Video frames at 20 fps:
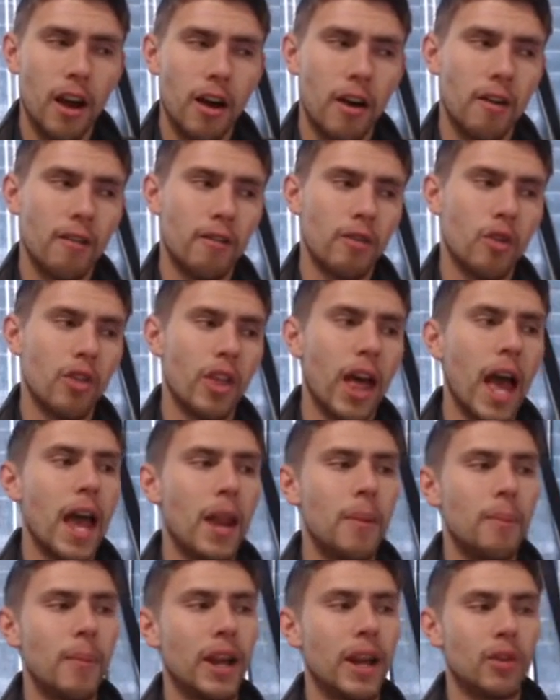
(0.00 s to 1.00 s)
For that
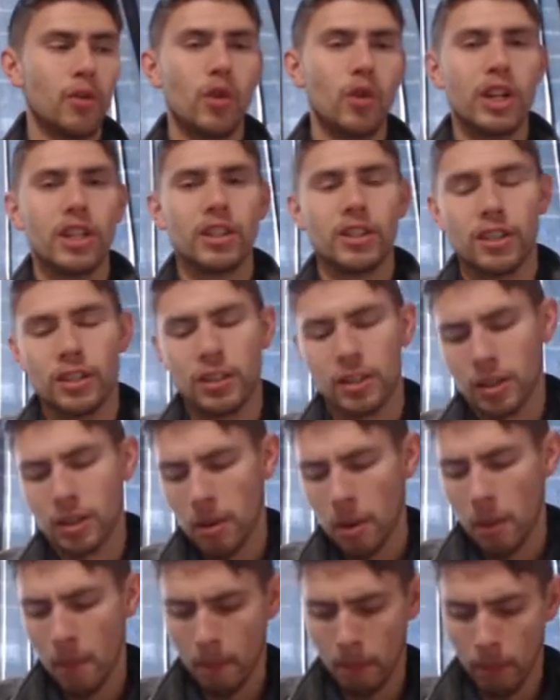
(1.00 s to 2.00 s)
and many reasons,
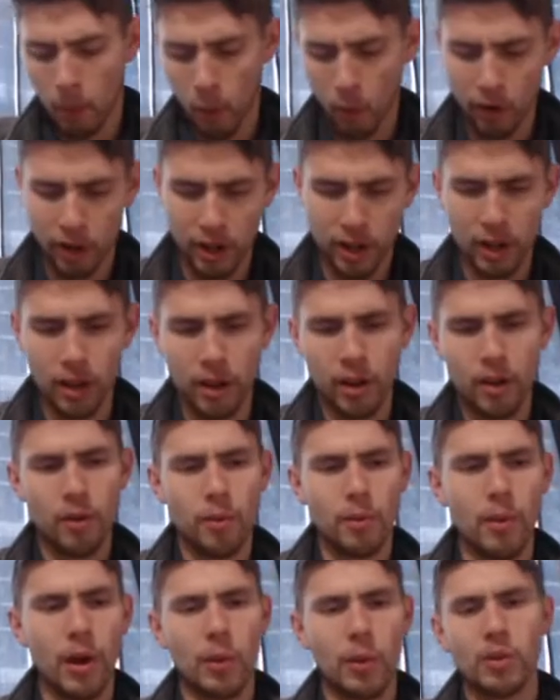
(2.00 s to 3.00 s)
Bernie,
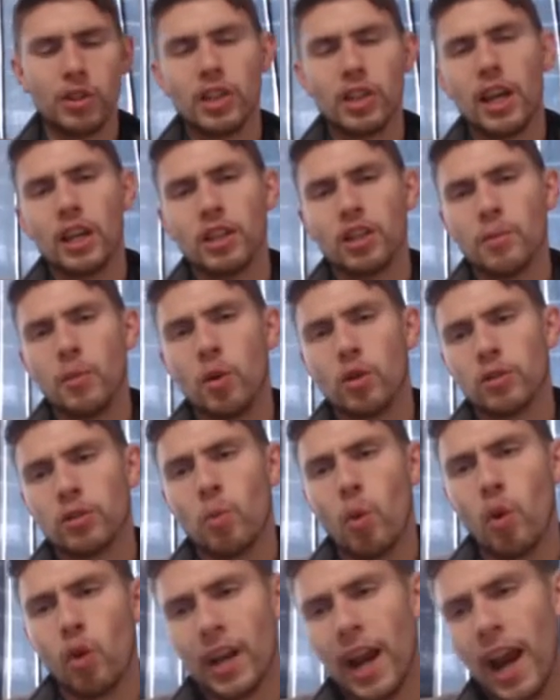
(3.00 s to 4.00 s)
many would say, is the most
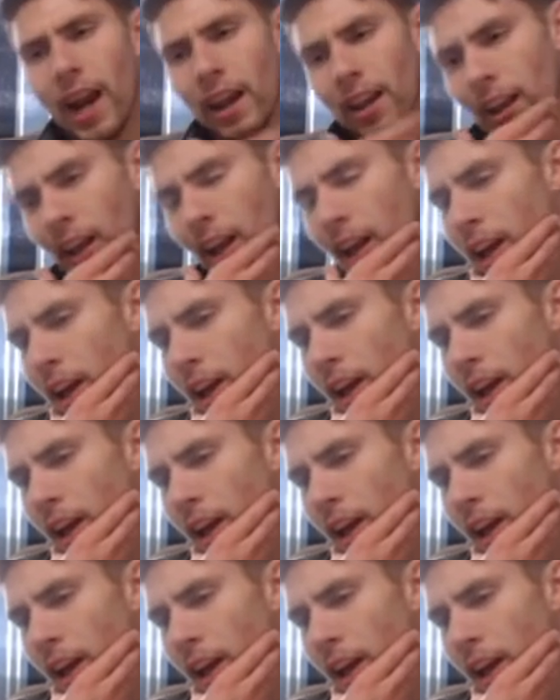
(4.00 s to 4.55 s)
moral candidate.